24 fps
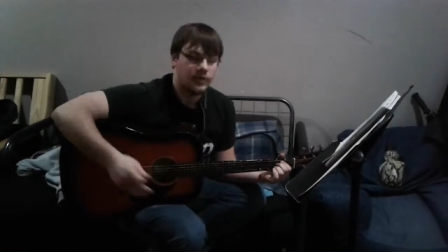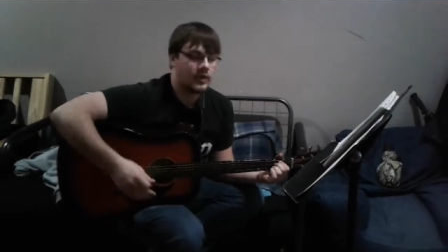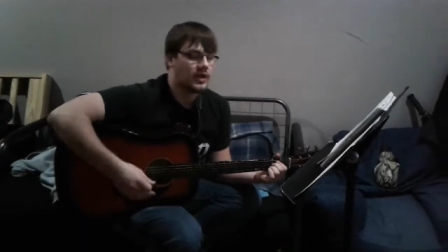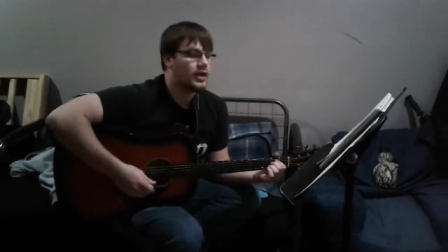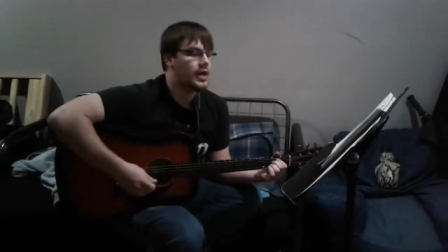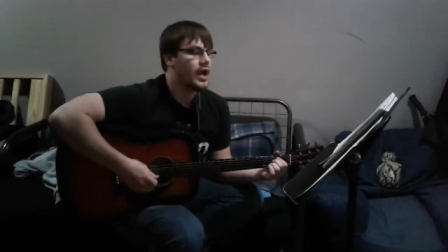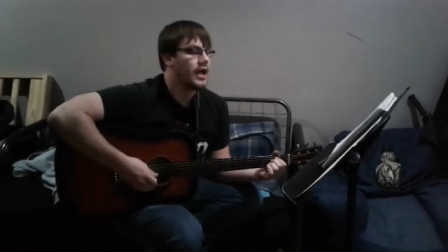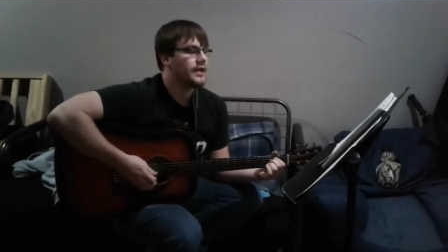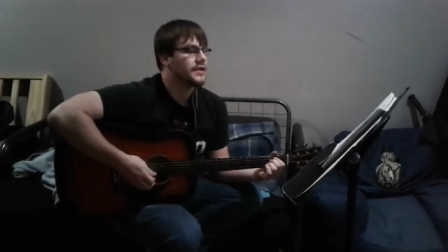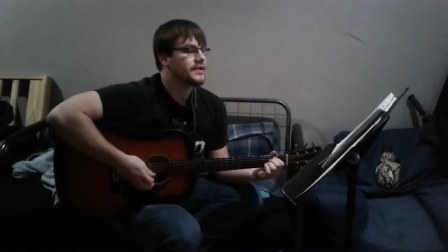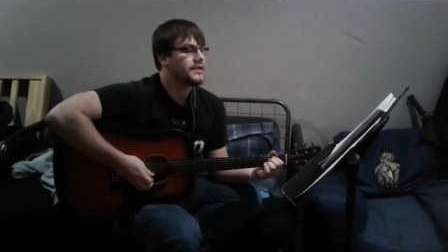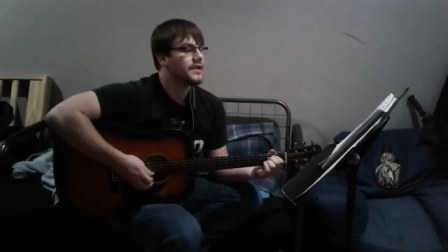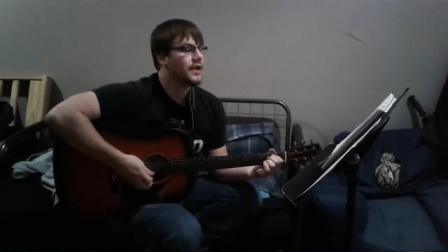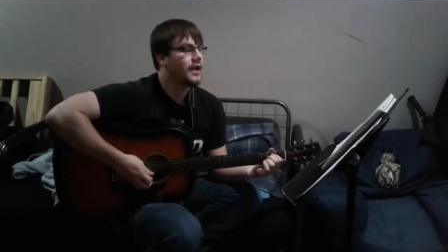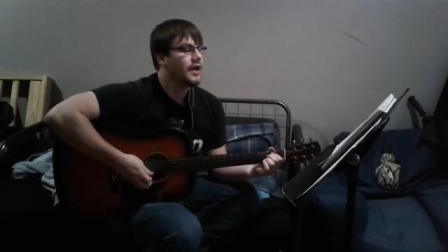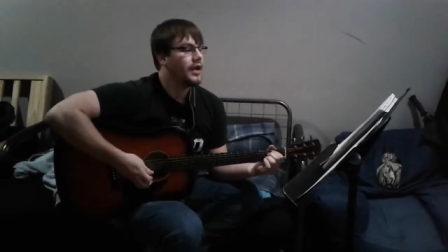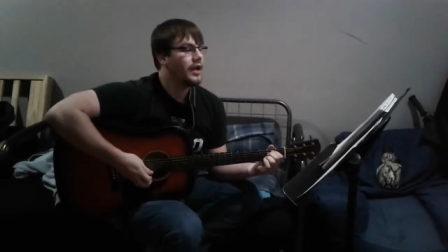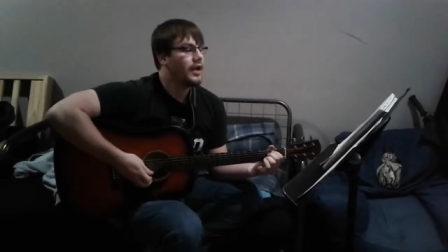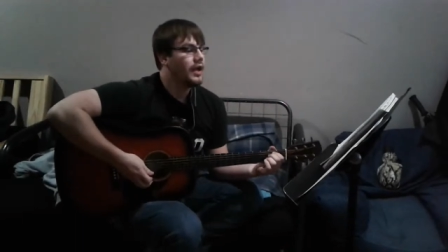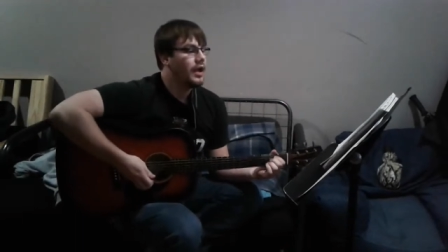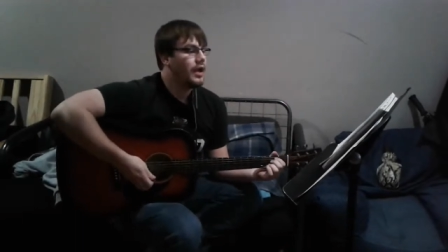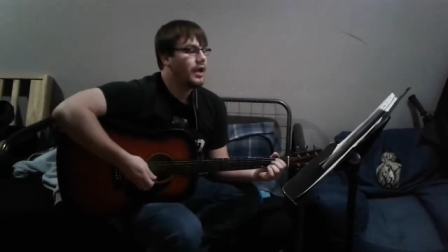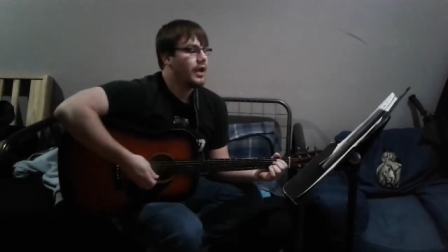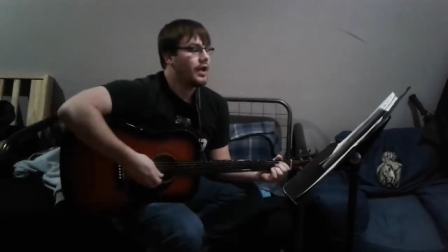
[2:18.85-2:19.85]
clients.
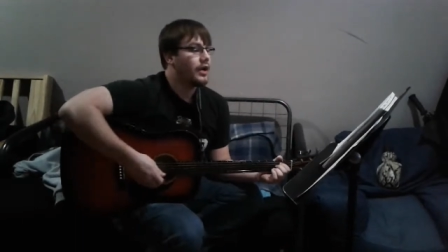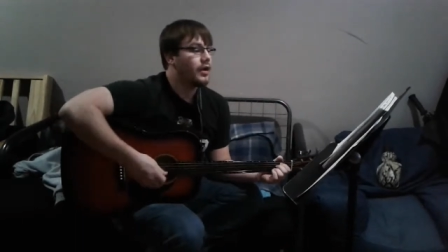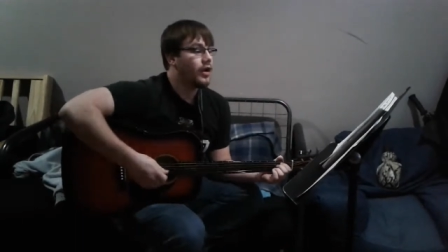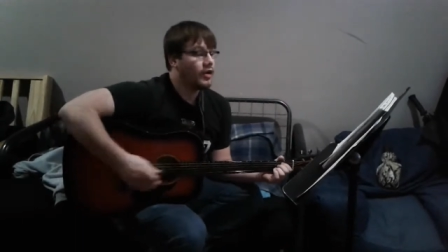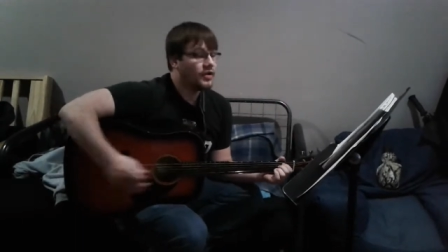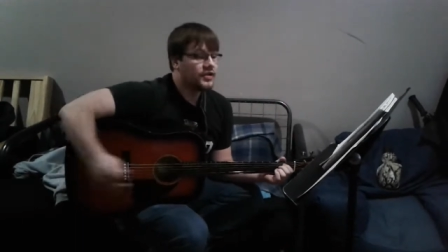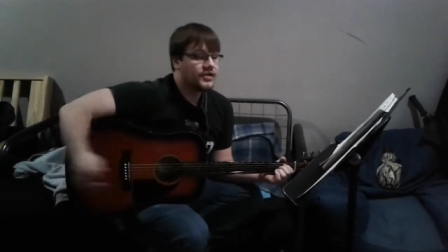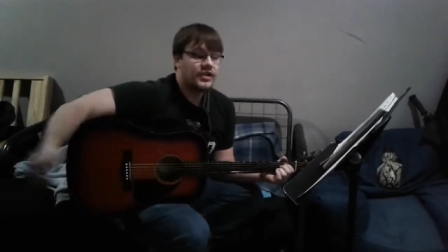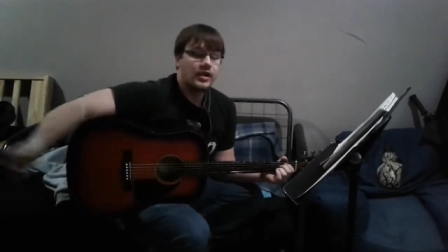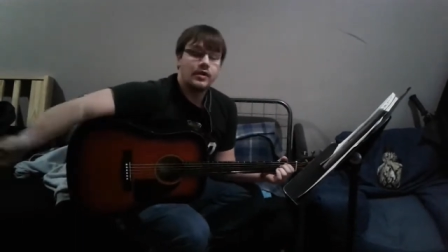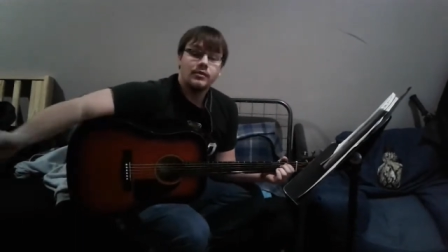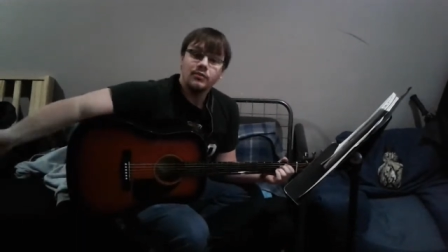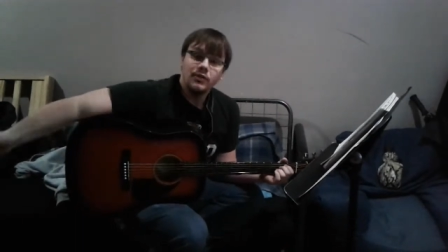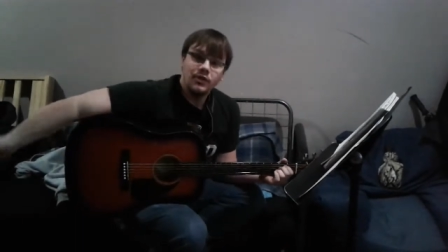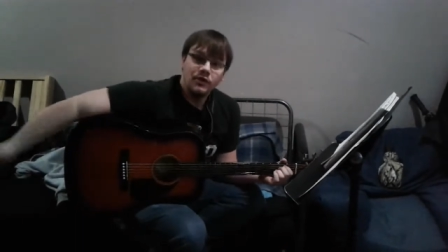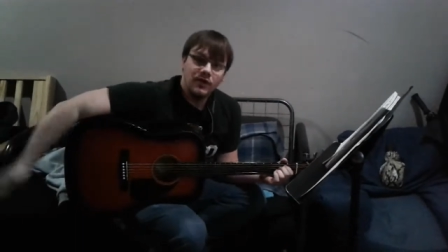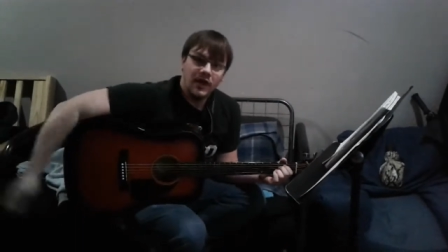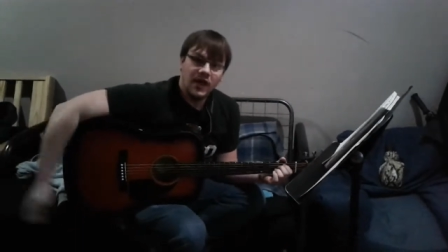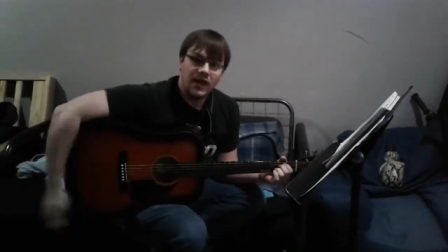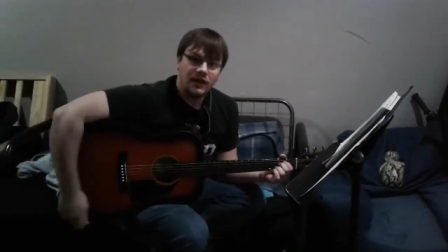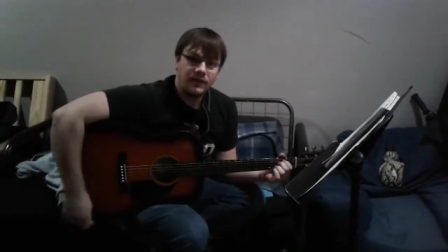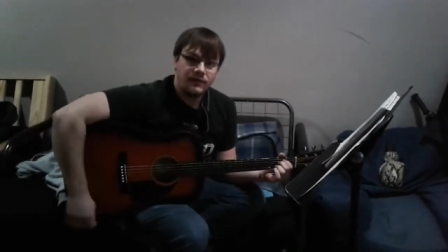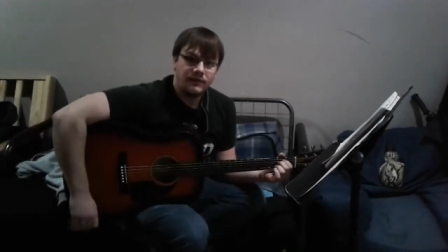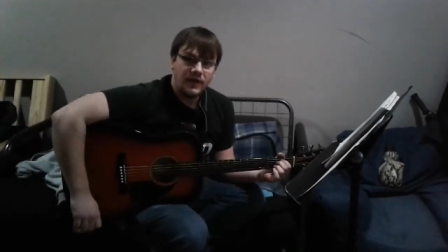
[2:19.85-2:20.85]
And also mood
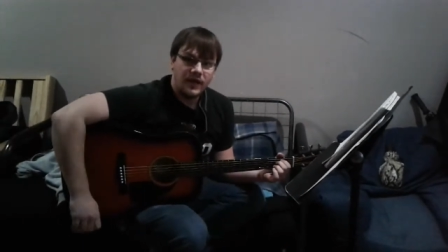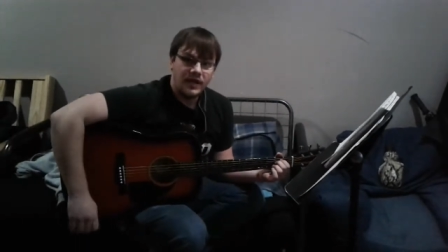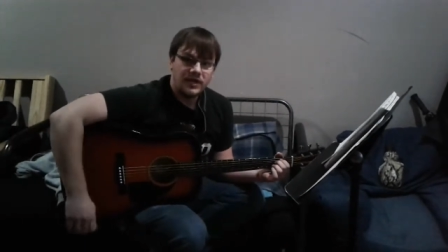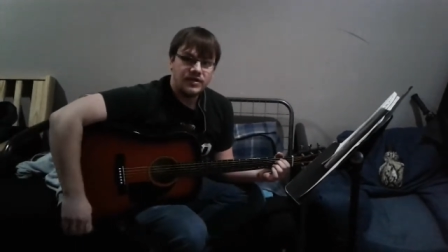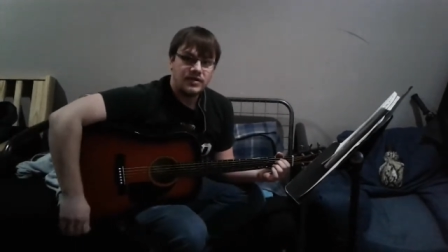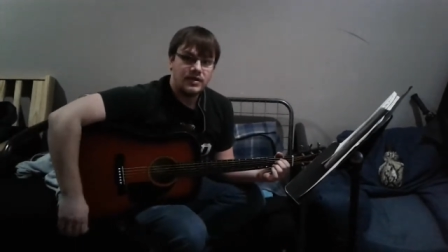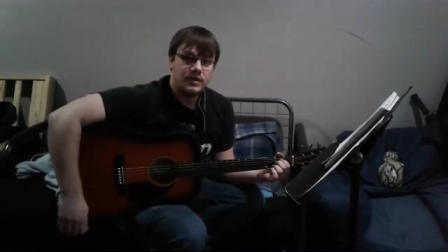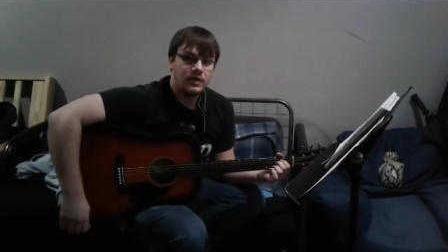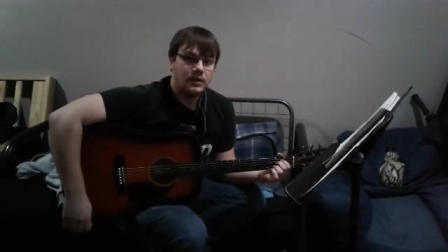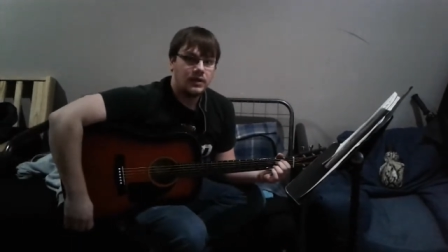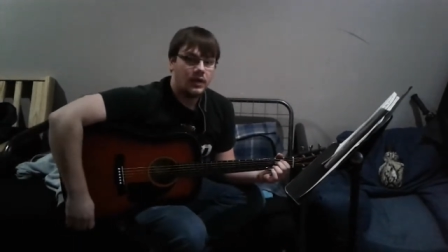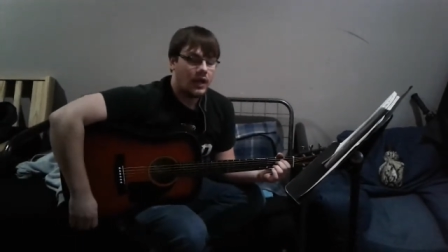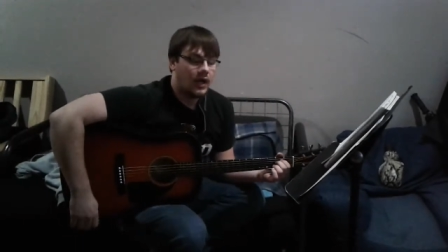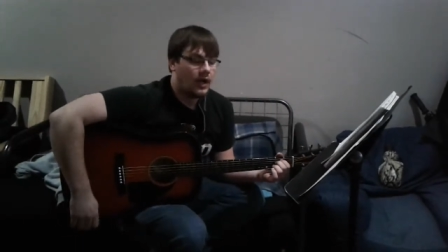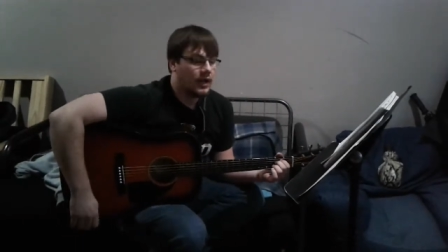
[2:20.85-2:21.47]
elevation,